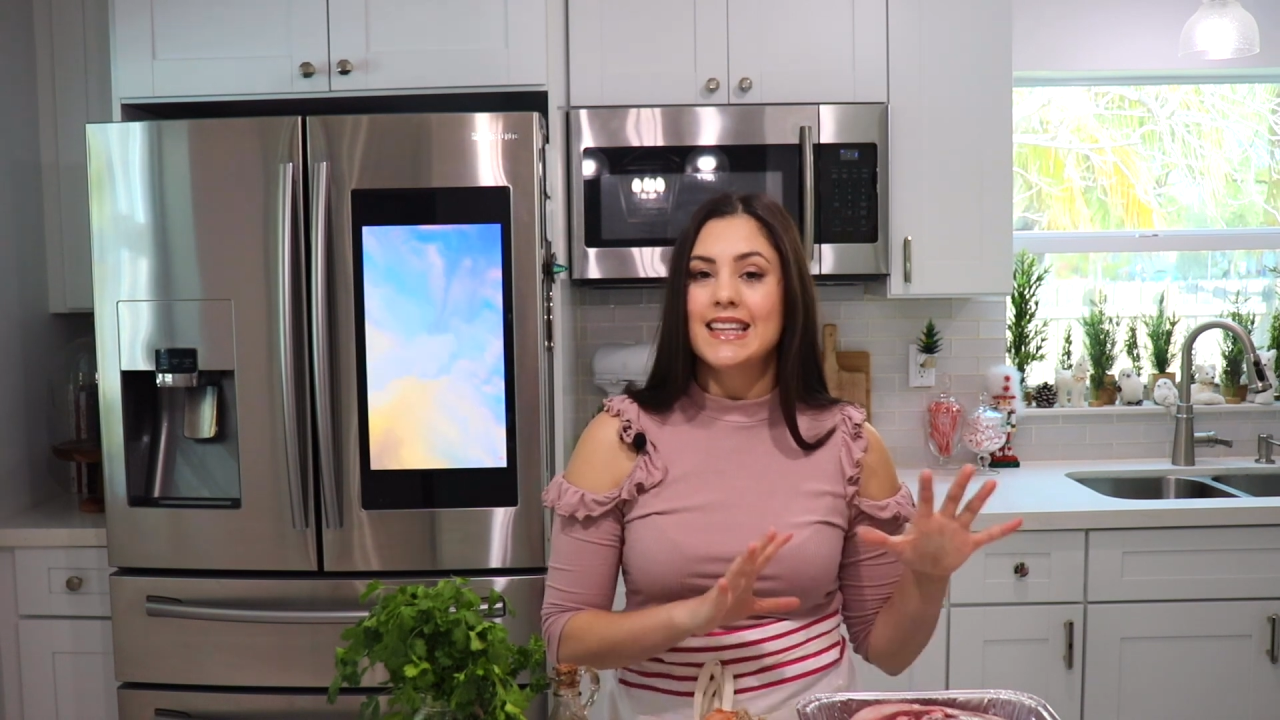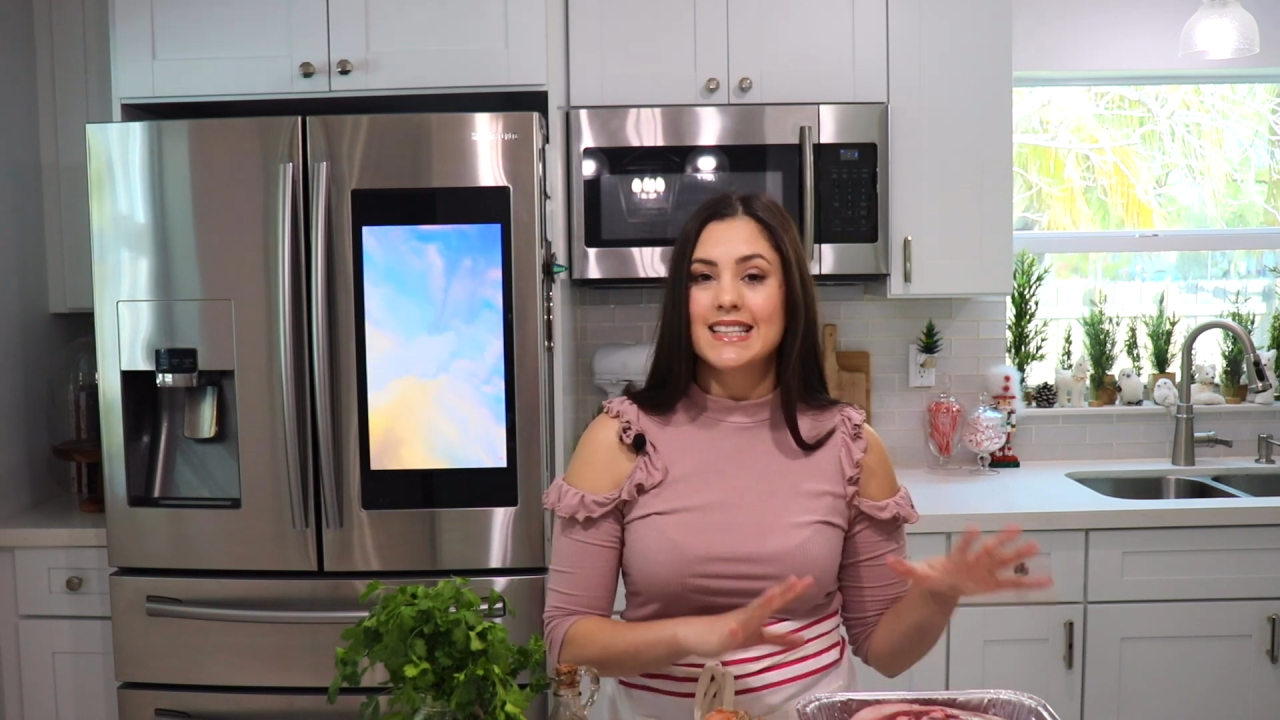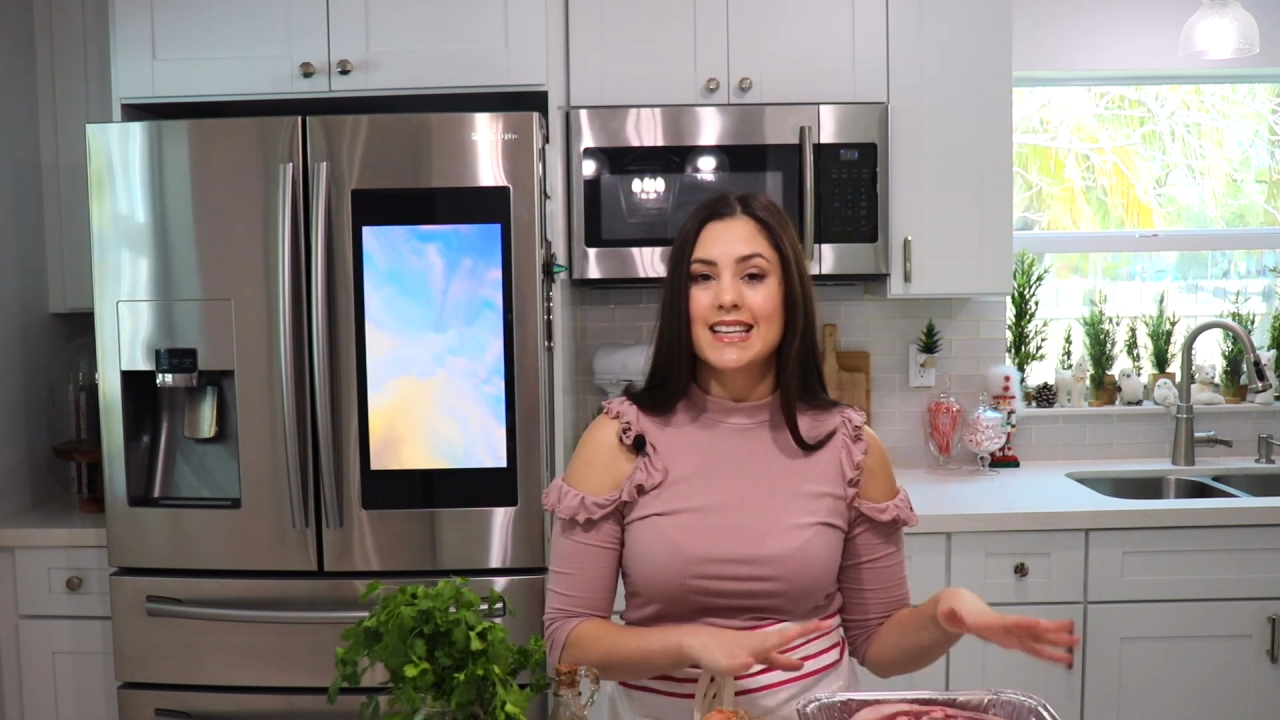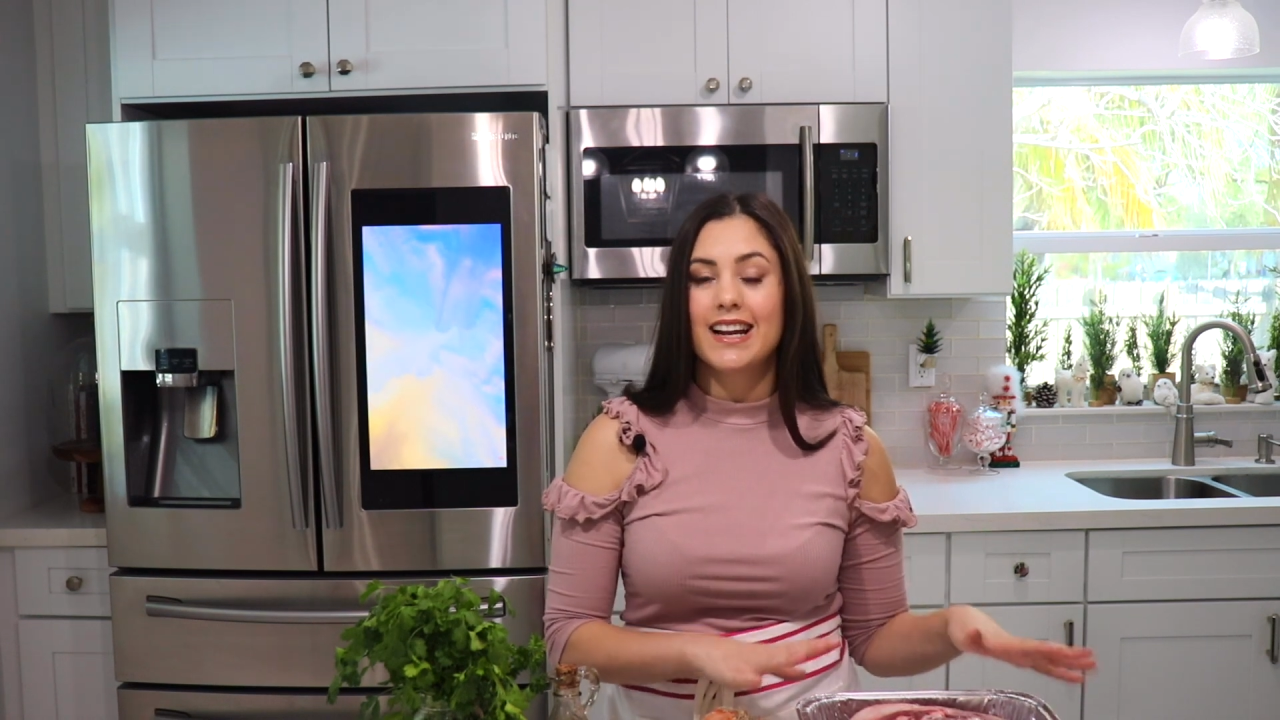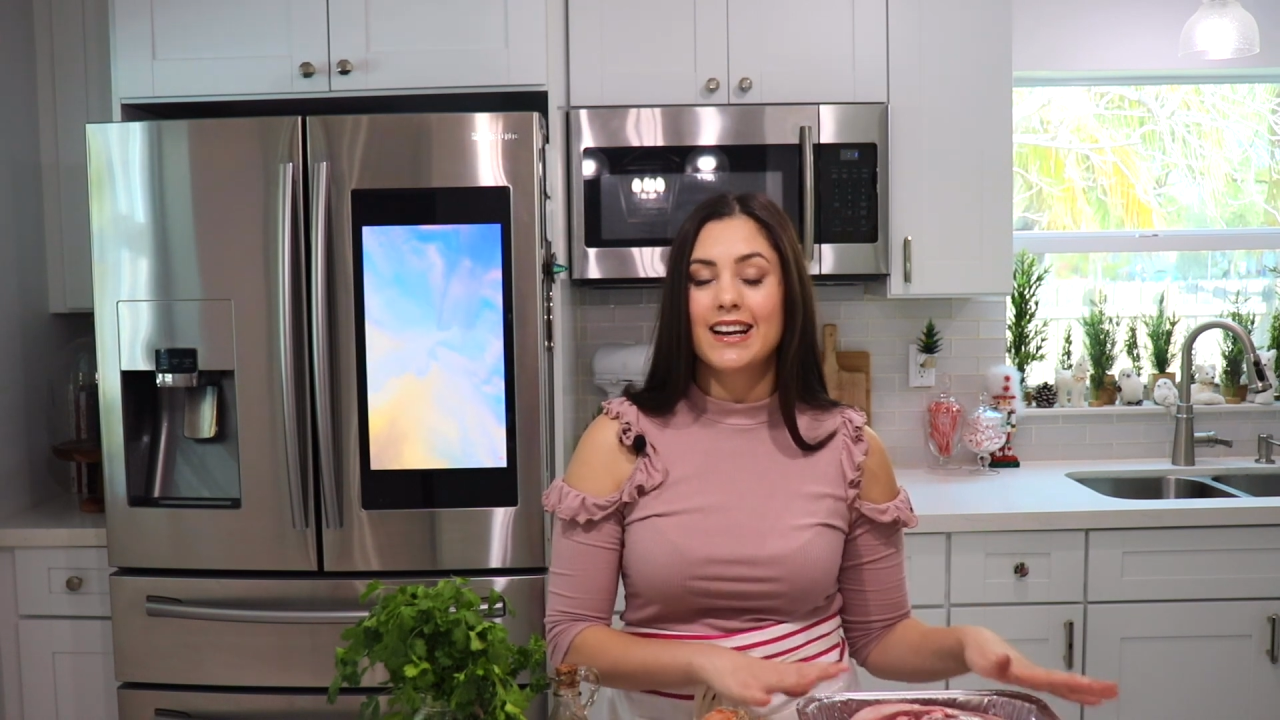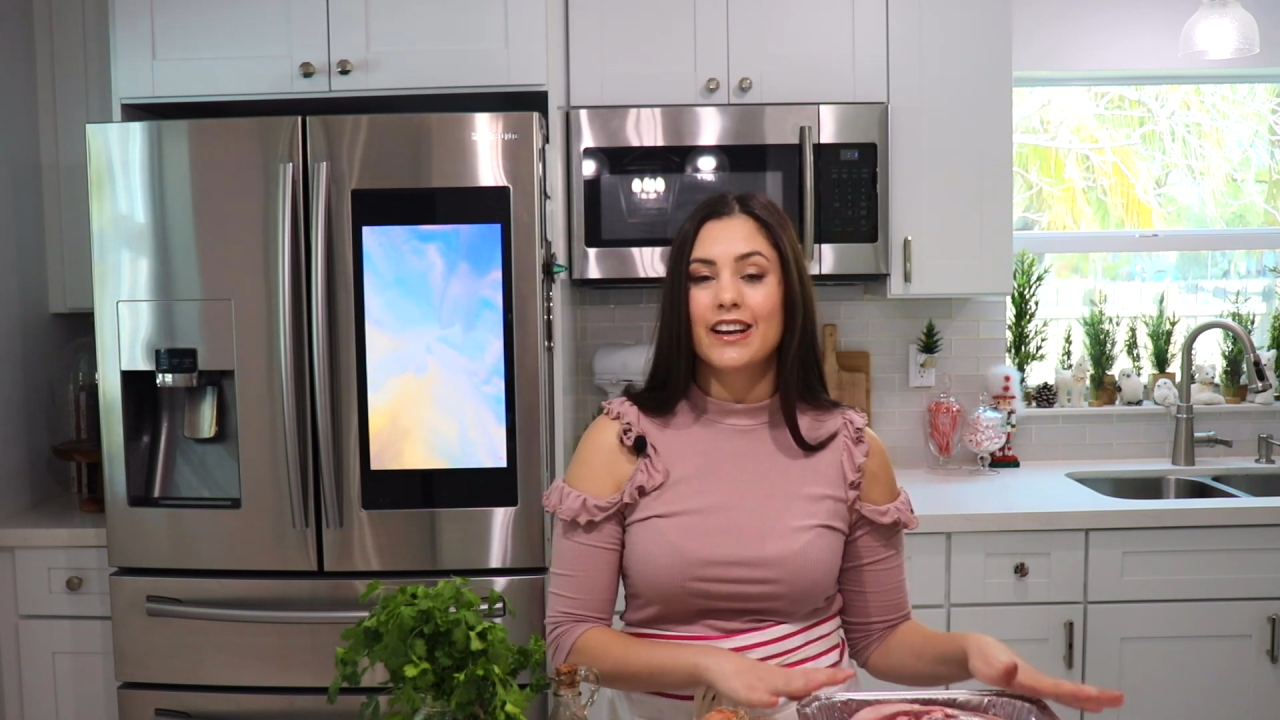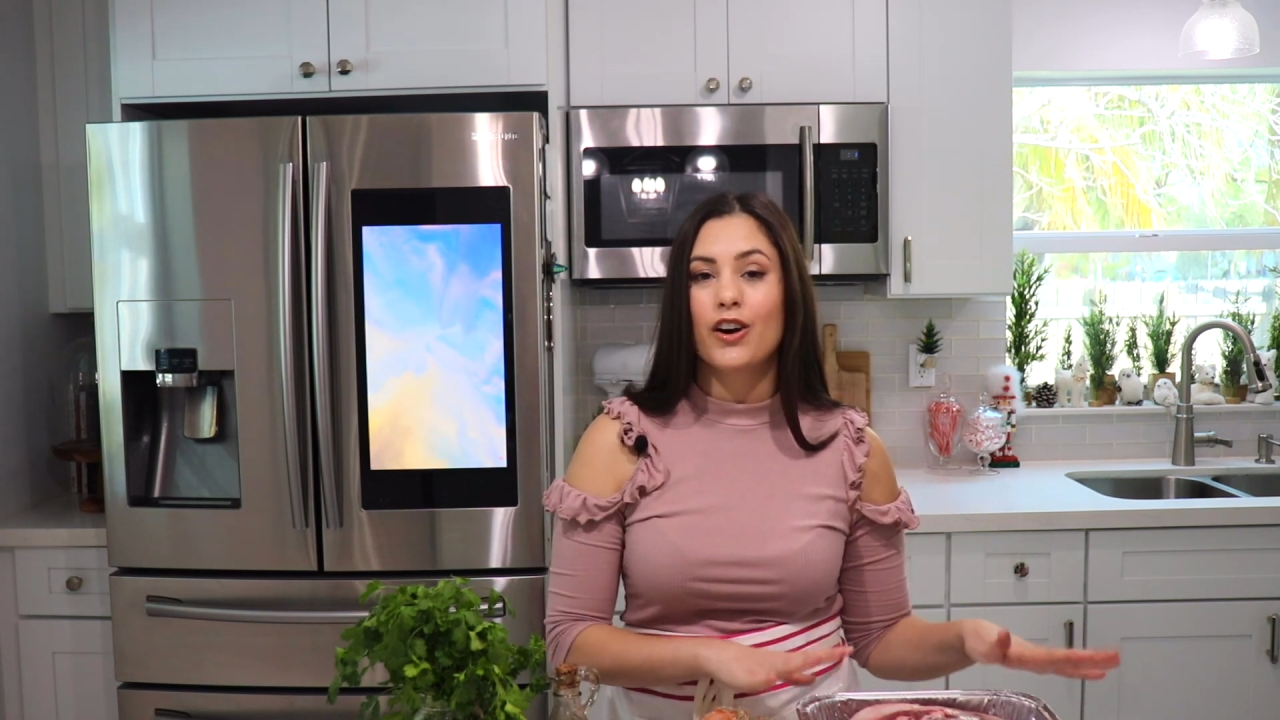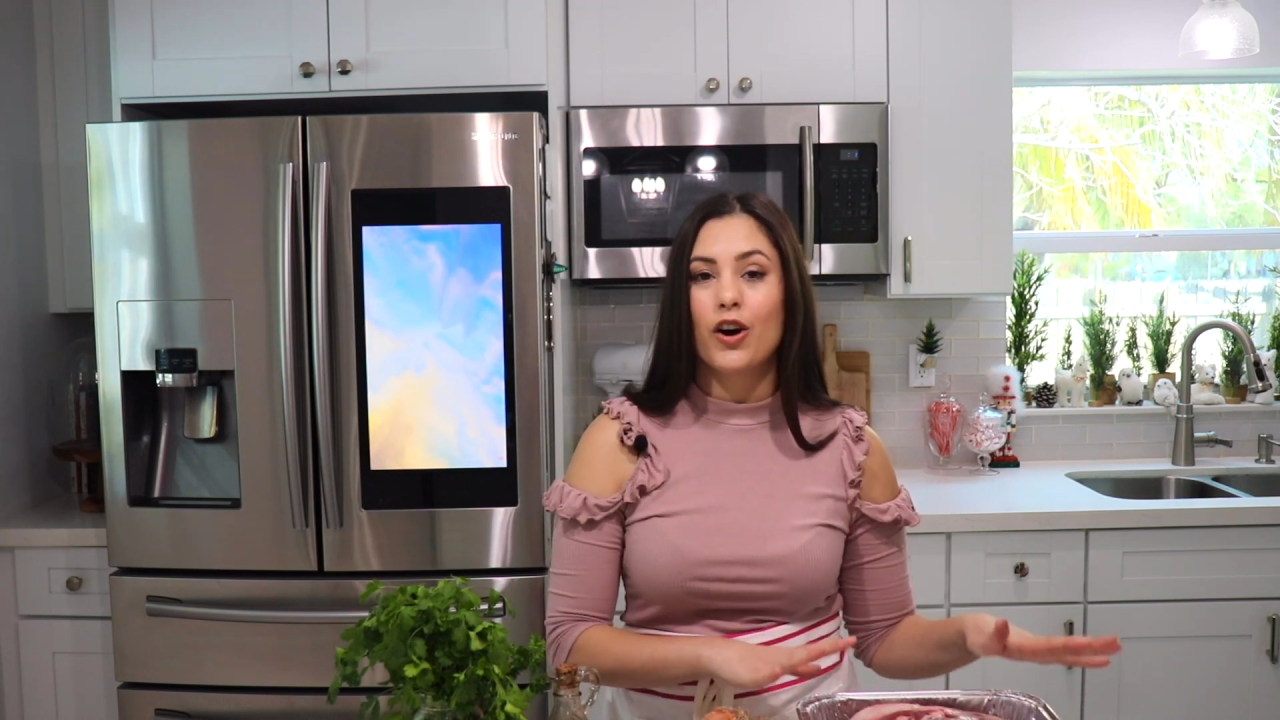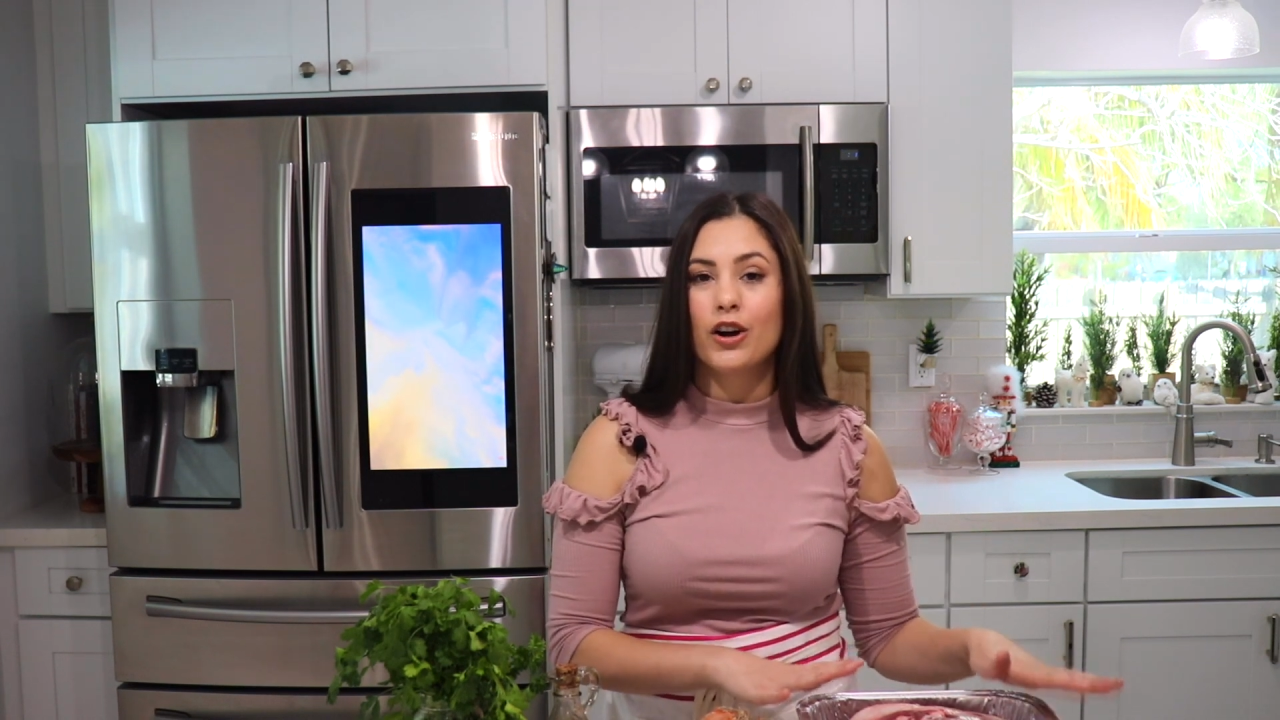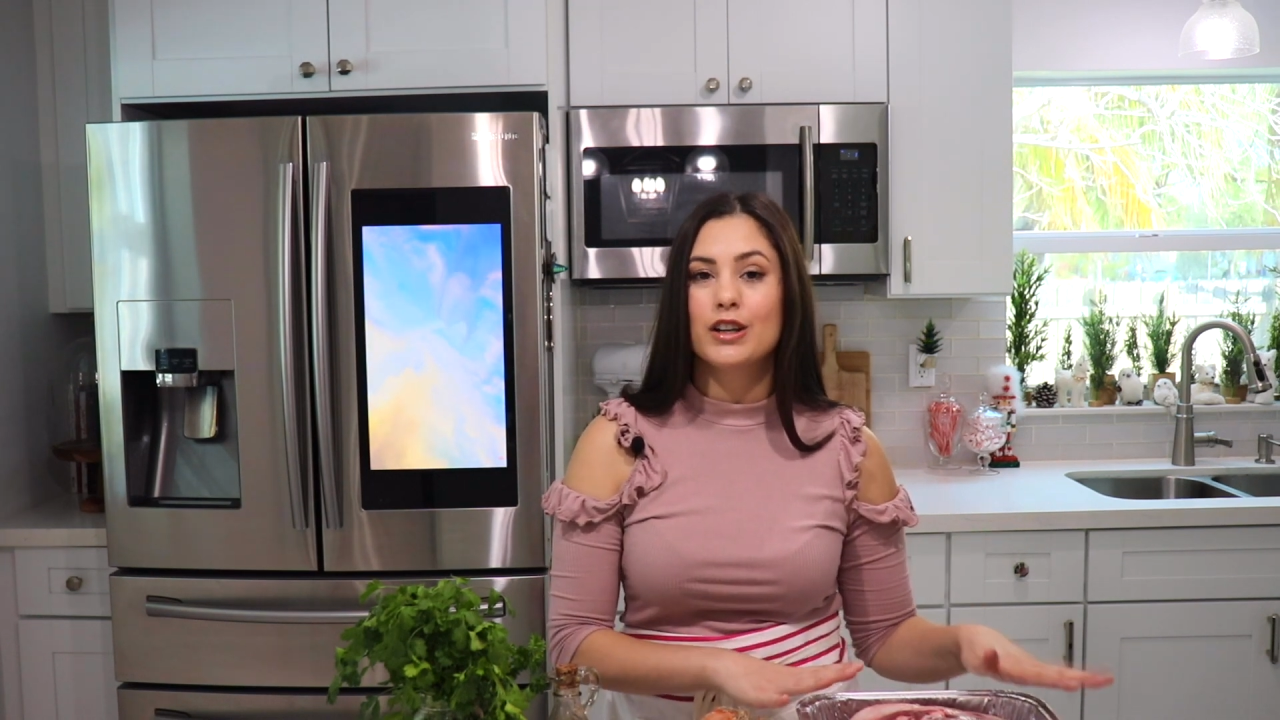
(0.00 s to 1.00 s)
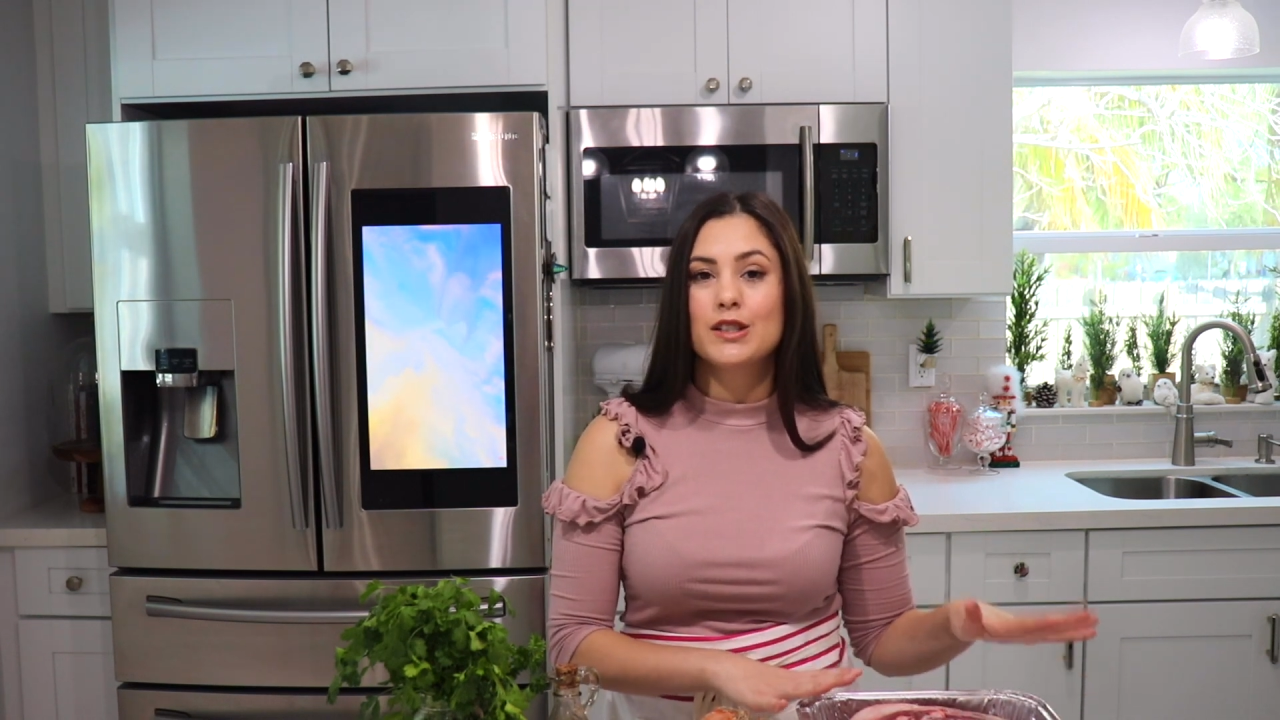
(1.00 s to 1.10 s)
This is kind of like our